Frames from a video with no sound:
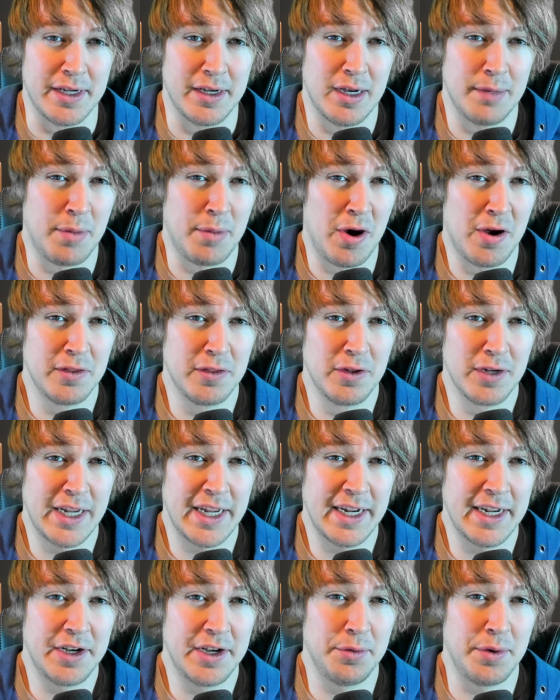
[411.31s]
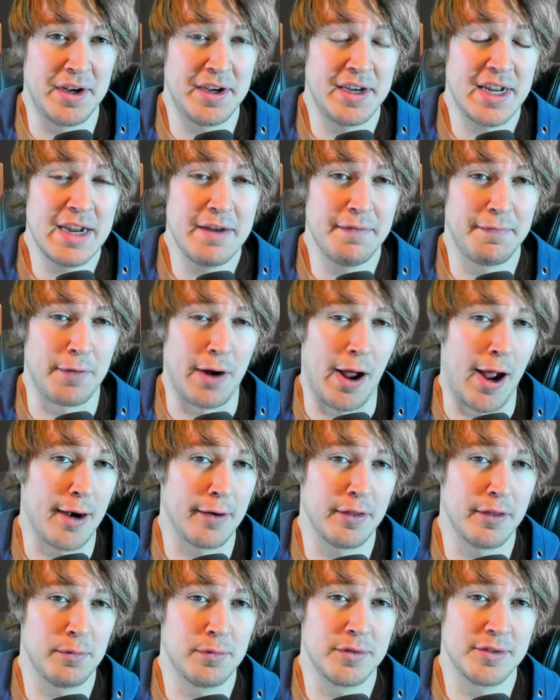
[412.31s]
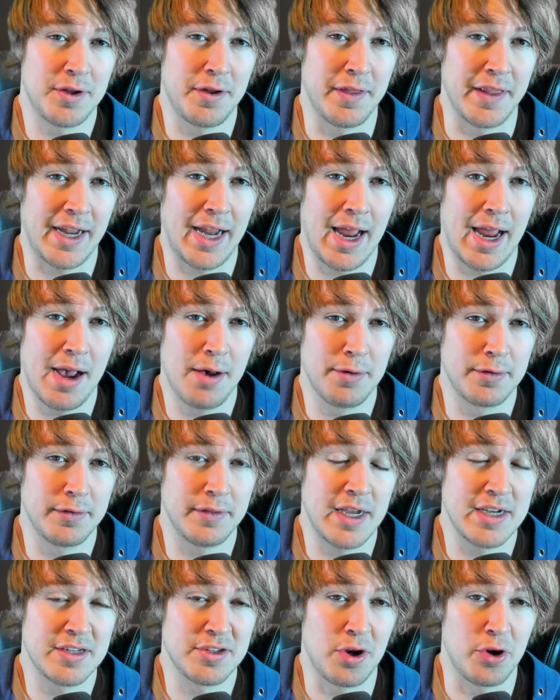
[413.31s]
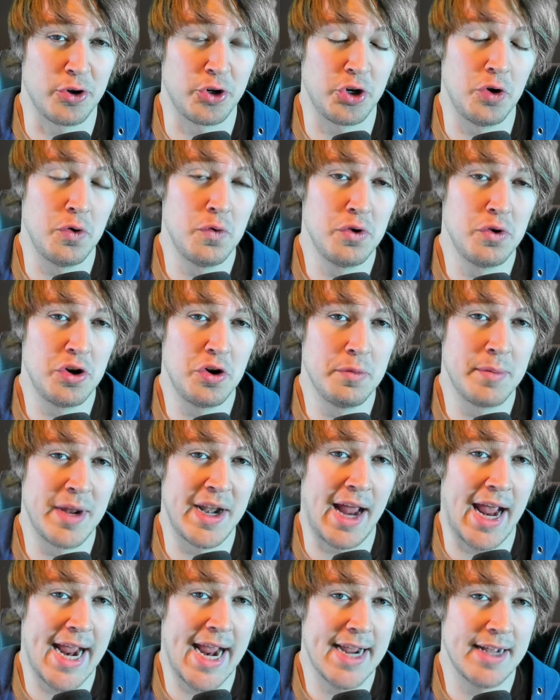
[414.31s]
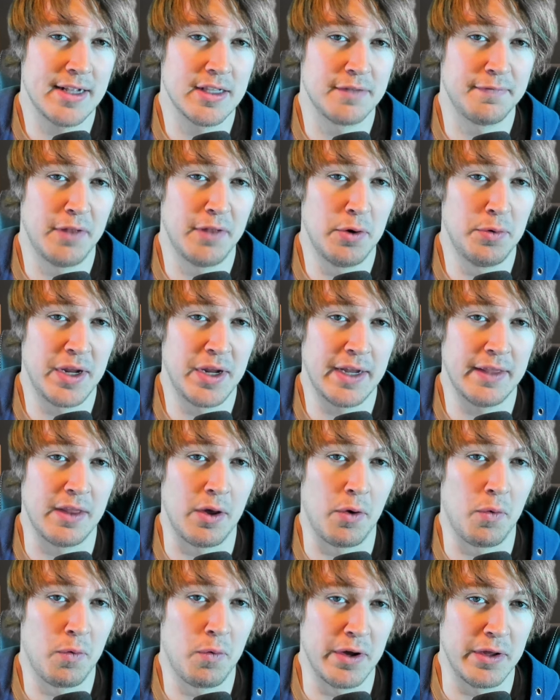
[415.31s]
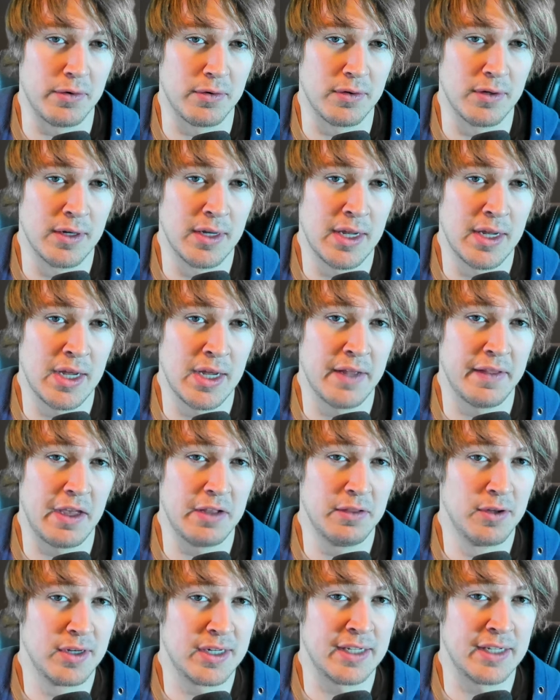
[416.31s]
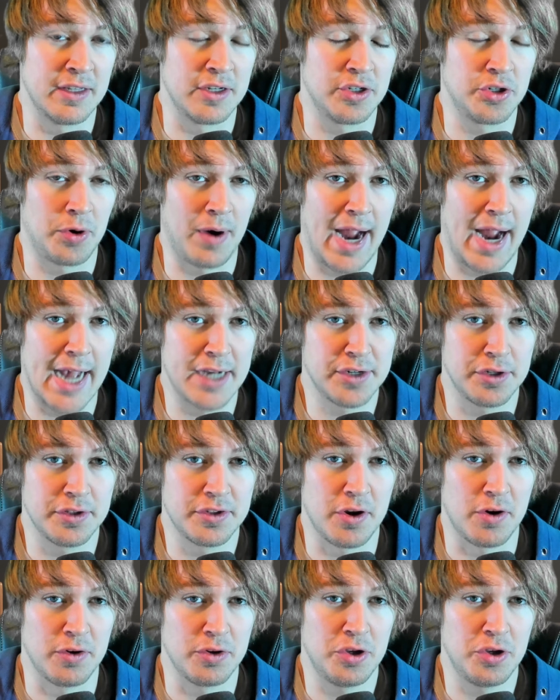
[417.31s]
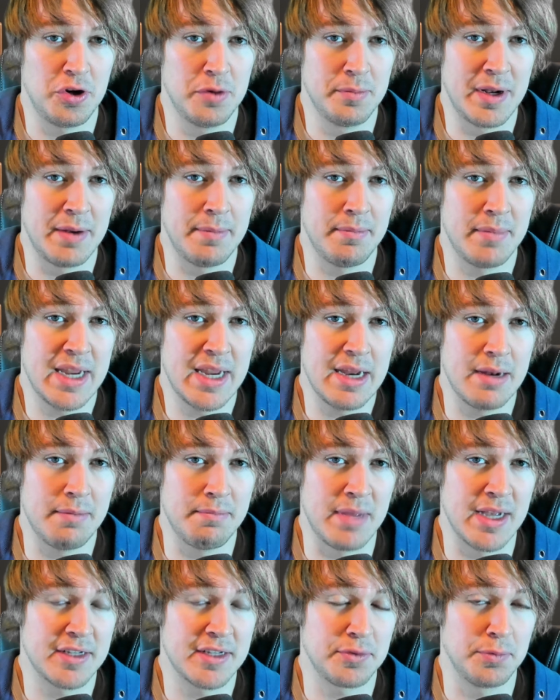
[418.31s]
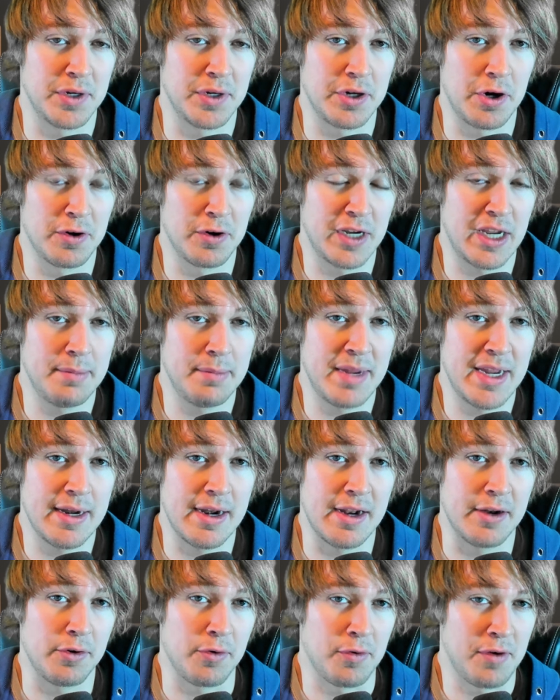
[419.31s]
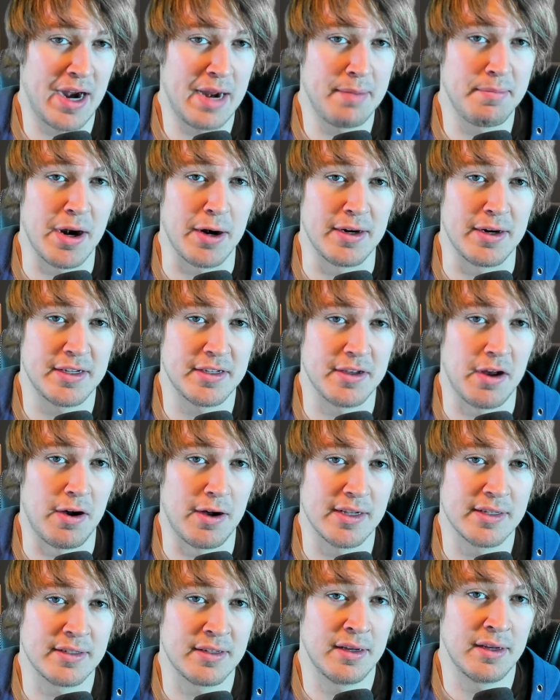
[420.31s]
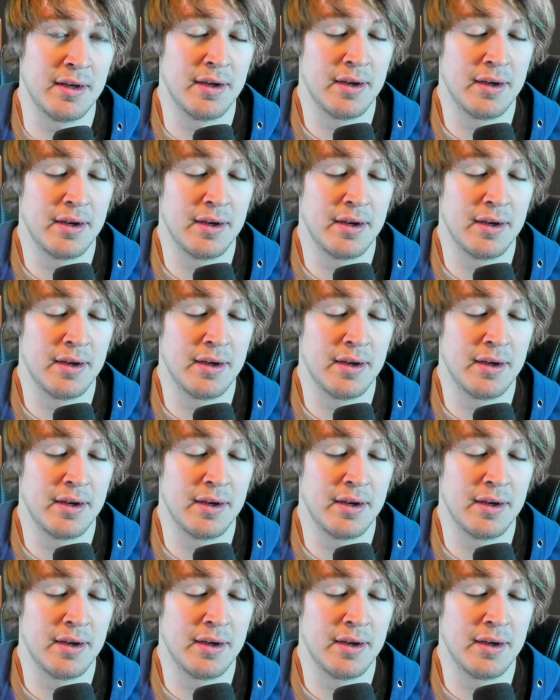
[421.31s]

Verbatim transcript: Upon looking into a deep fryer that was on the counter, they saw two human hands floating in the oil. They looked in the trash and saw human meat mixed with turkey meat and cranberry sauce.